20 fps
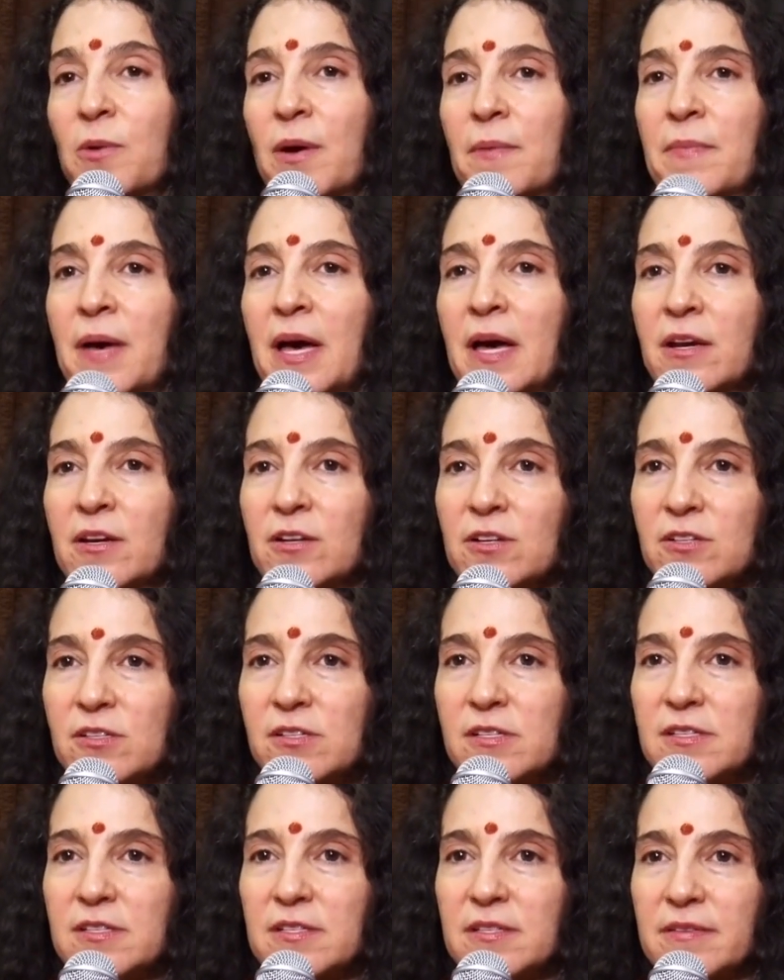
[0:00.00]
what
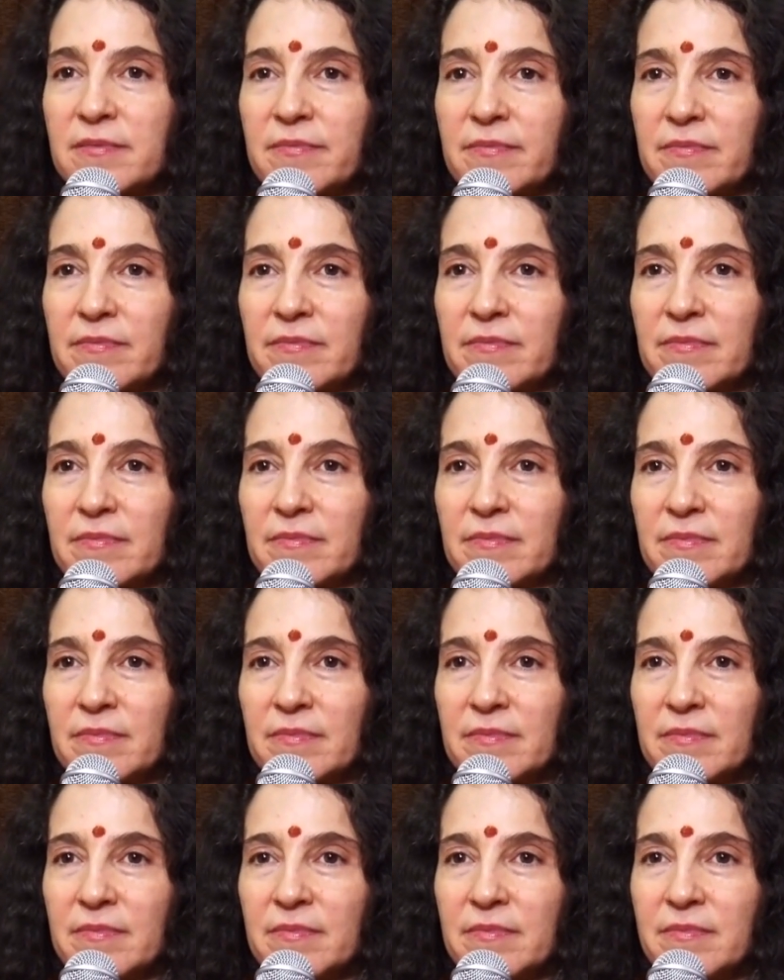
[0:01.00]
matters.
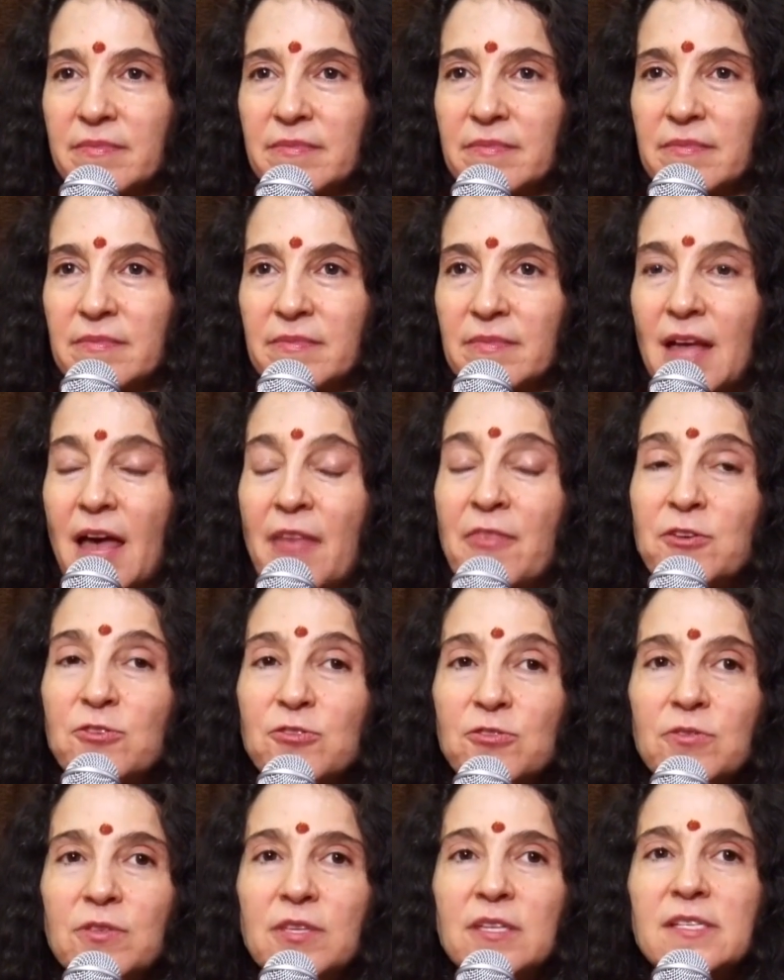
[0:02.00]
And the
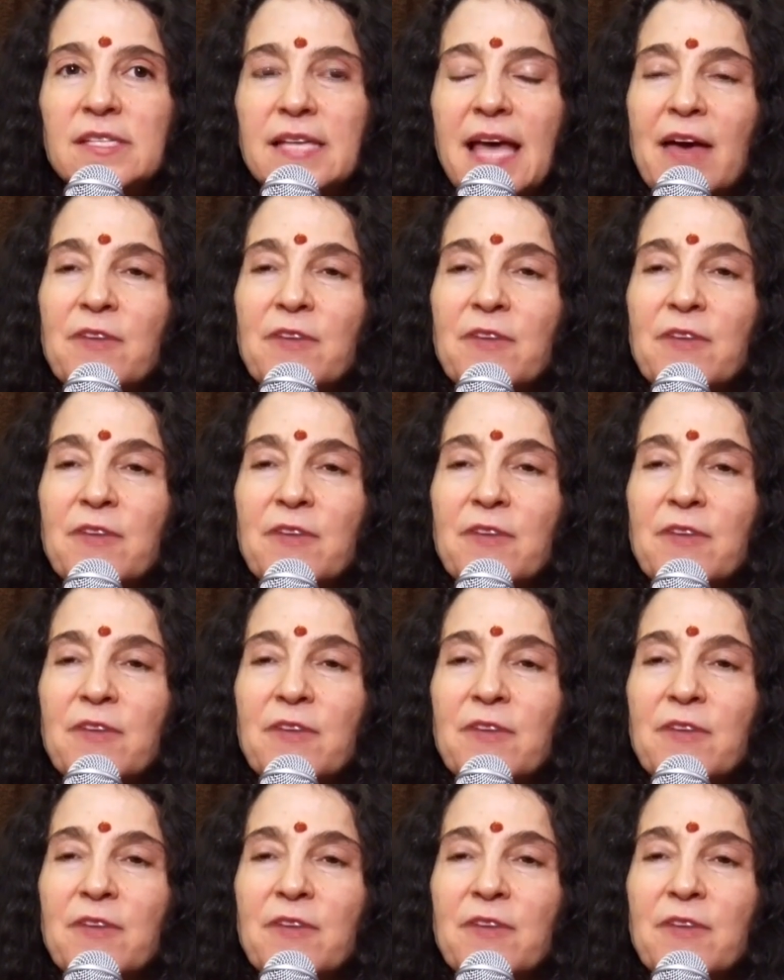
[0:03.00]
truth is,